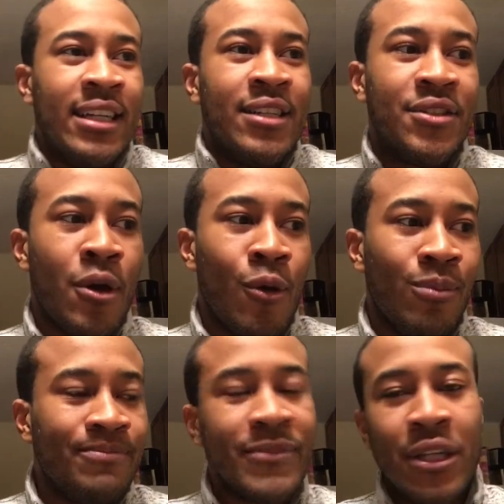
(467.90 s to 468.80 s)

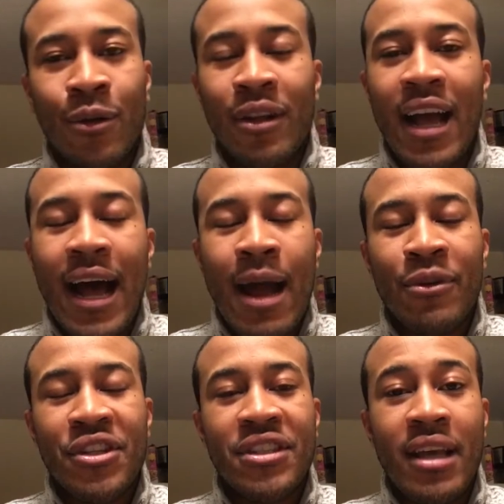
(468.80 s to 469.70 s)
So, you know, I would
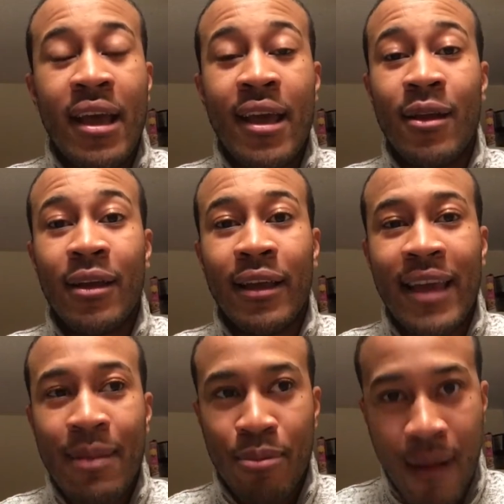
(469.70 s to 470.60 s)
just say,
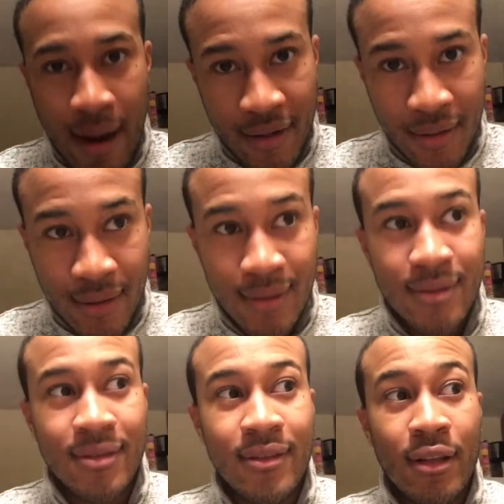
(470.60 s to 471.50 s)
get practical,
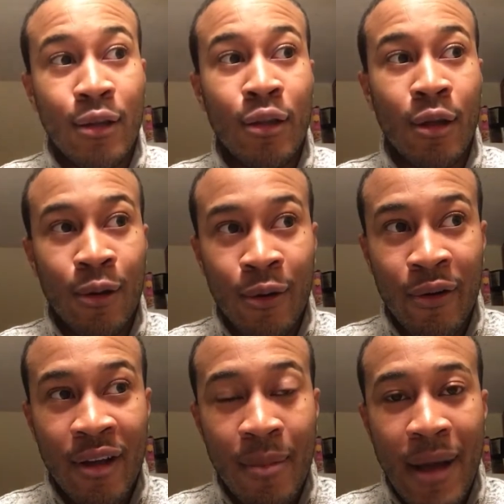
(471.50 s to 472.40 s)

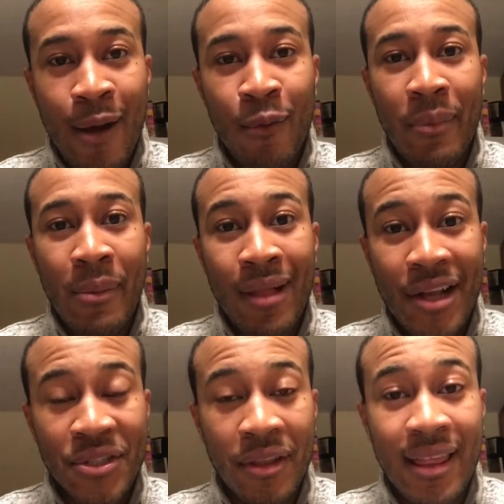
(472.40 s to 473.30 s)
learn about what people
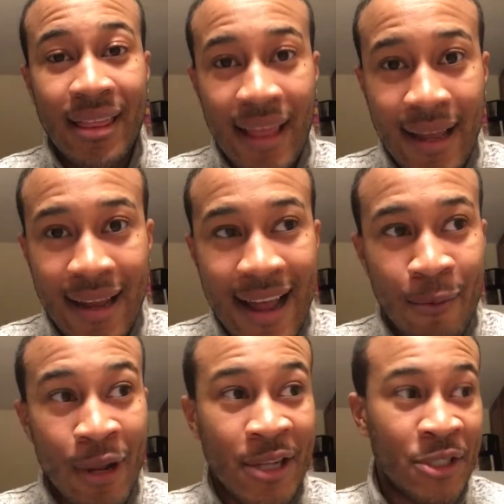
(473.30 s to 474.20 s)
actually think and
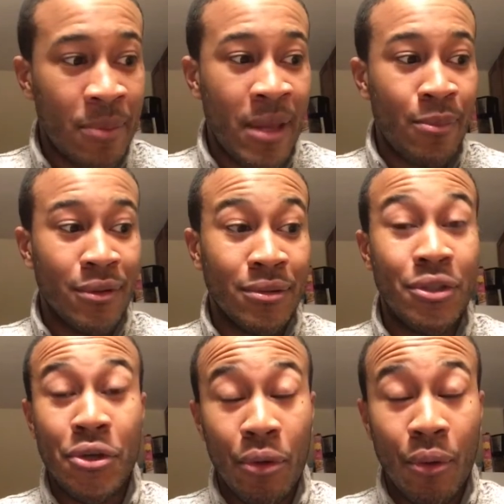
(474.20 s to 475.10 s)
what actually people
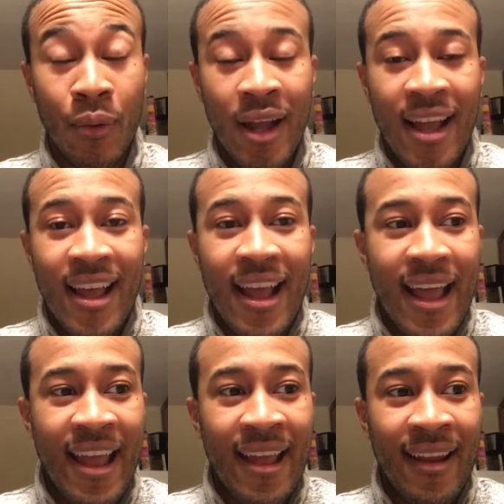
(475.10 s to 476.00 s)
do,
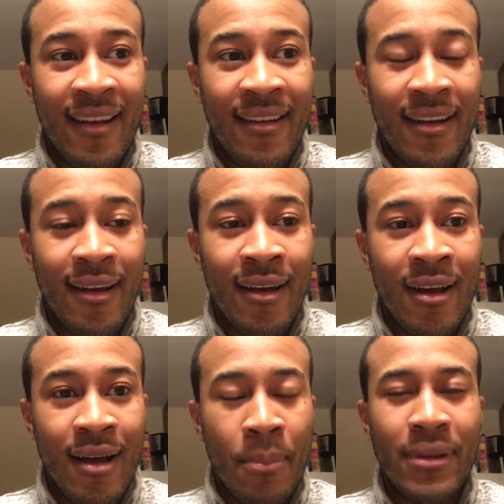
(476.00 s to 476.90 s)
and
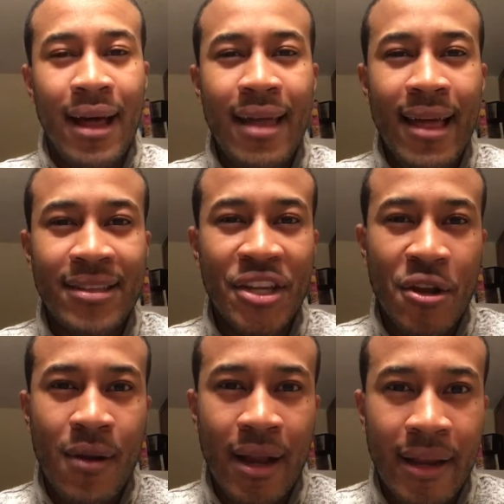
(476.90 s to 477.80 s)
apply that to
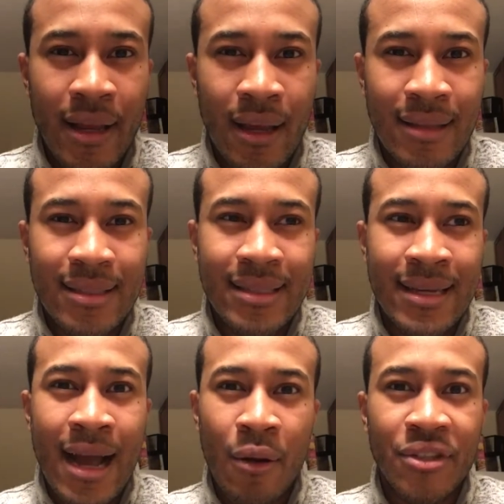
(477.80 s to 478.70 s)
your idea and see
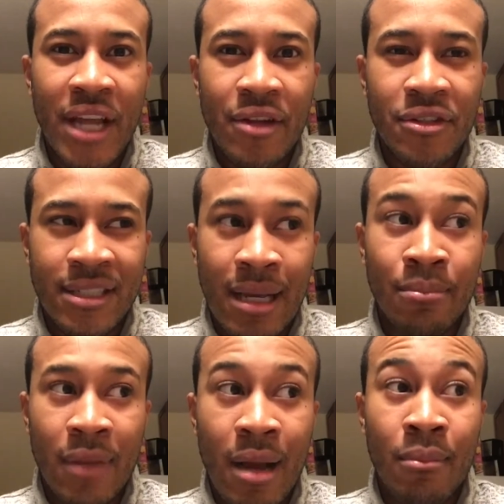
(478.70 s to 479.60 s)
how it changes. Because
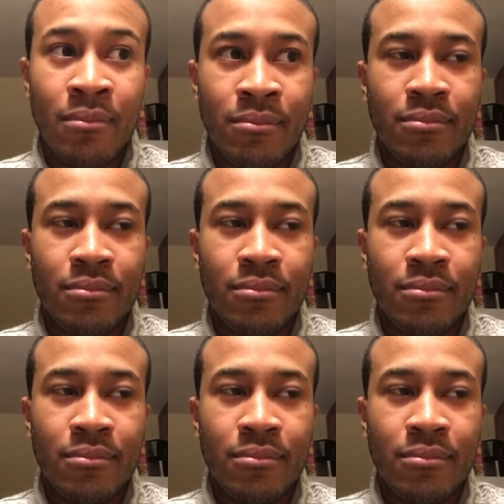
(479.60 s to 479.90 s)
I'm